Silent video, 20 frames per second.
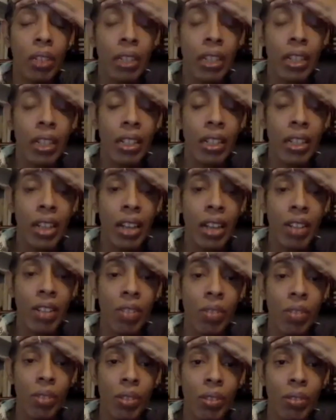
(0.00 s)

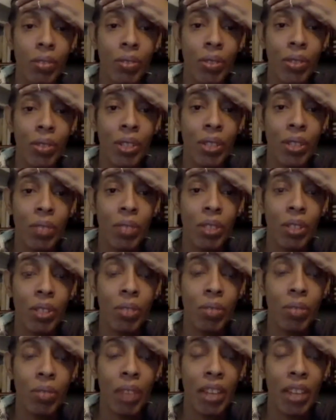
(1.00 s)
unnatural for someone
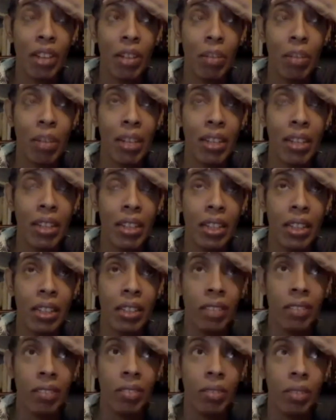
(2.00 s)
to write on my thing.
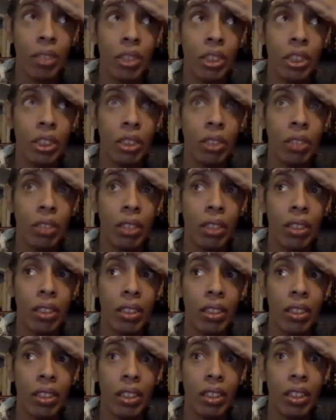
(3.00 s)
What is she doing?
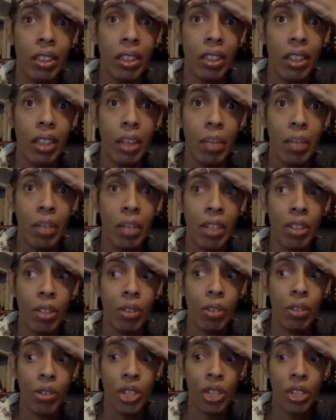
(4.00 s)
I mean, I
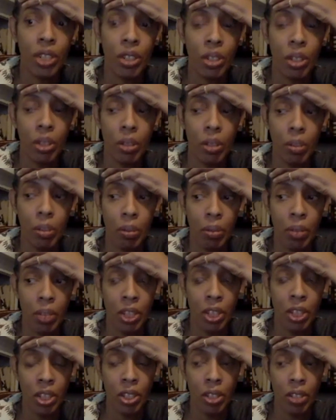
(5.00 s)
told her she could do it, but what
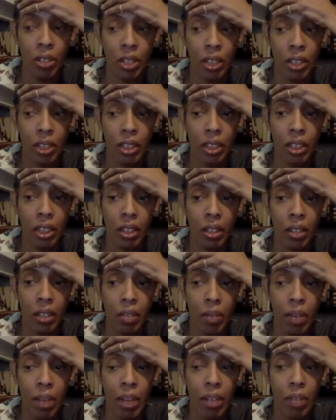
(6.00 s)
is she doing?
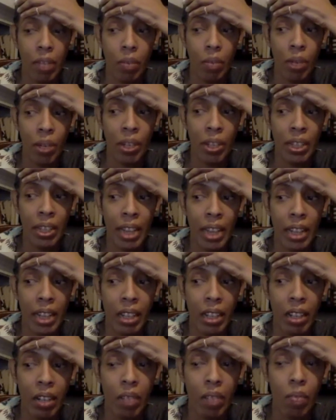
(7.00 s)
Right. Wait, where did that
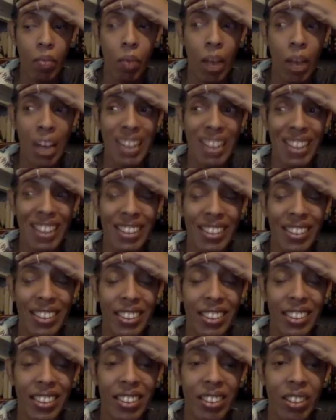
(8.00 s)
go? What?
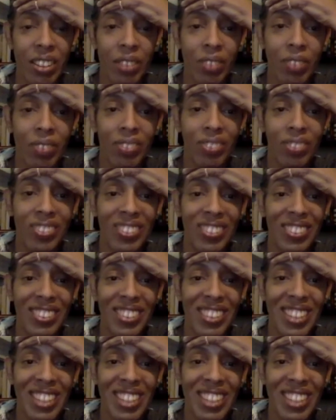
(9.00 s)
You know. So.